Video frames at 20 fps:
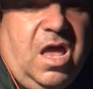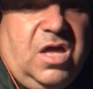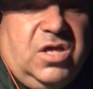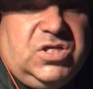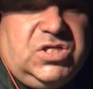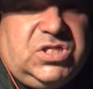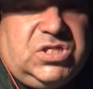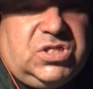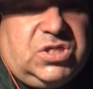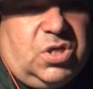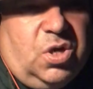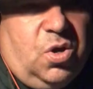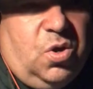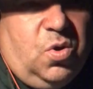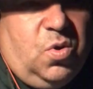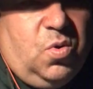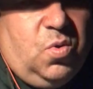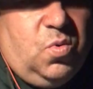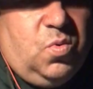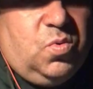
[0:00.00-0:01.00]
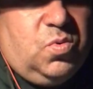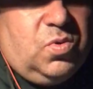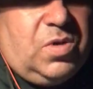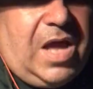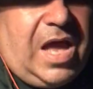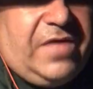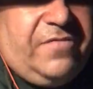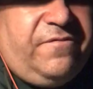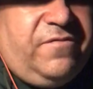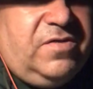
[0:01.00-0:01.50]
So
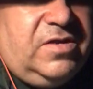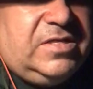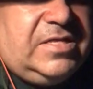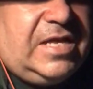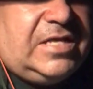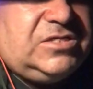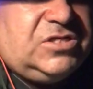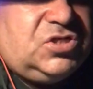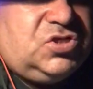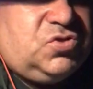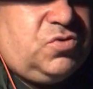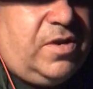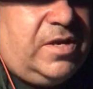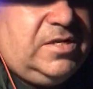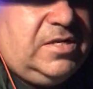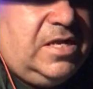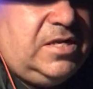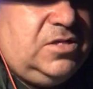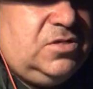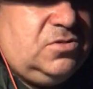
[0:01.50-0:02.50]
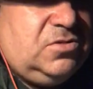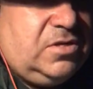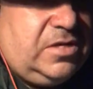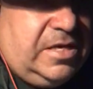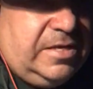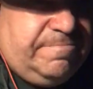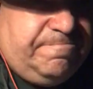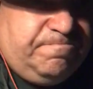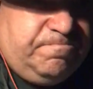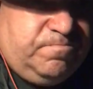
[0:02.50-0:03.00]
I feel like that's the trend. Then you look
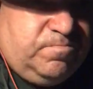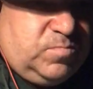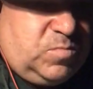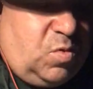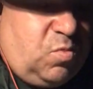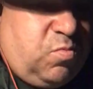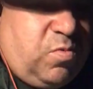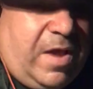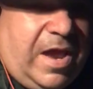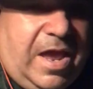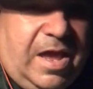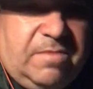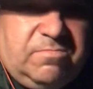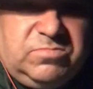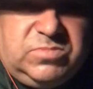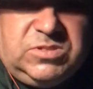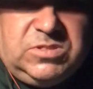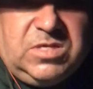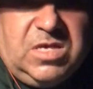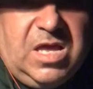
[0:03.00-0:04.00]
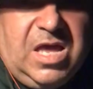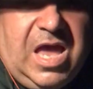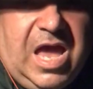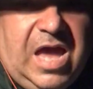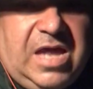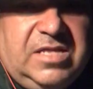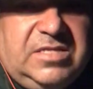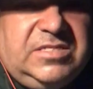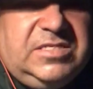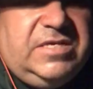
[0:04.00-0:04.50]
at the Rams
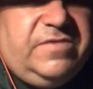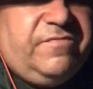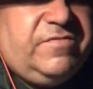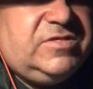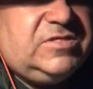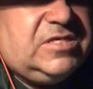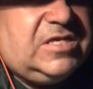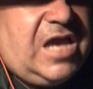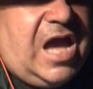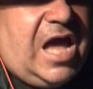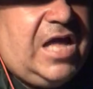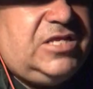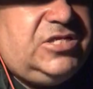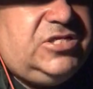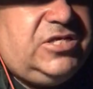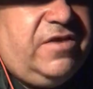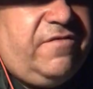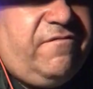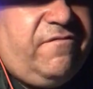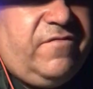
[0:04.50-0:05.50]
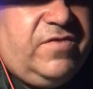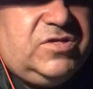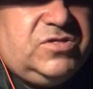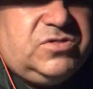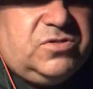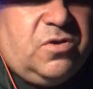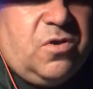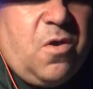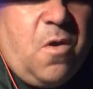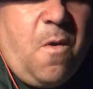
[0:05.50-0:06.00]
had a defensive guy Jeff
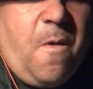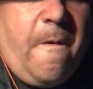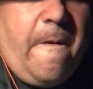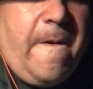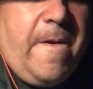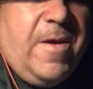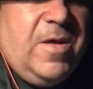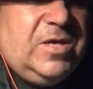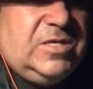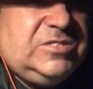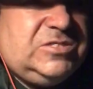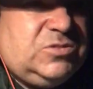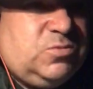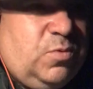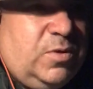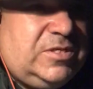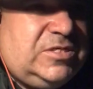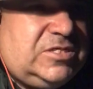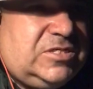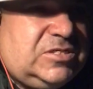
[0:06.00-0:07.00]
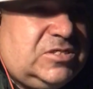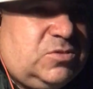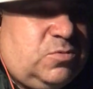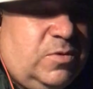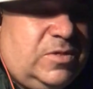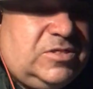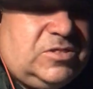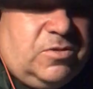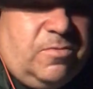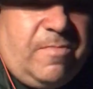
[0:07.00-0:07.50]
Fisher
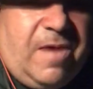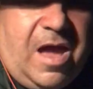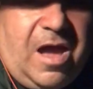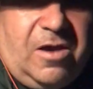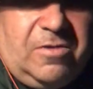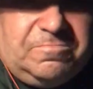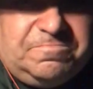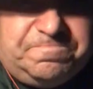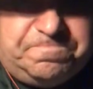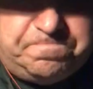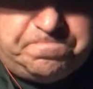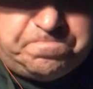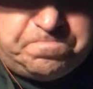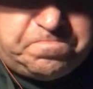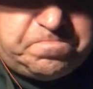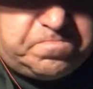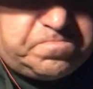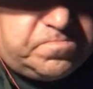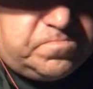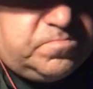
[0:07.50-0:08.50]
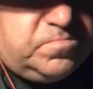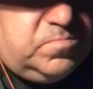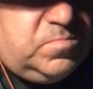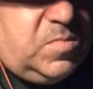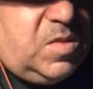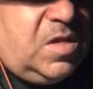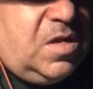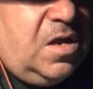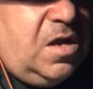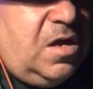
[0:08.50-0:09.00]
switched them out.
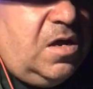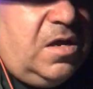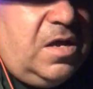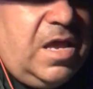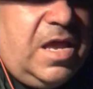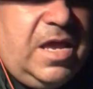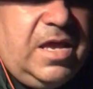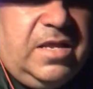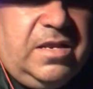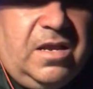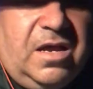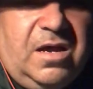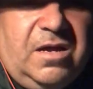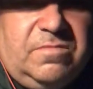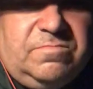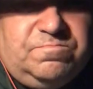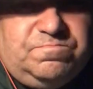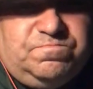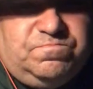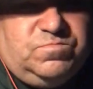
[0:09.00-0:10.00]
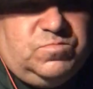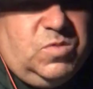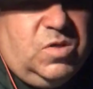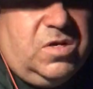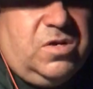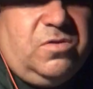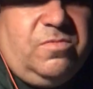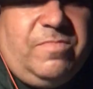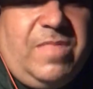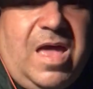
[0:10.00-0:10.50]
And
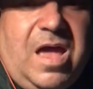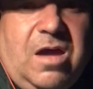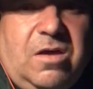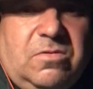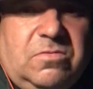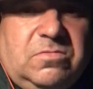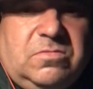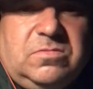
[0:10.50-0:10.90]
look at them now.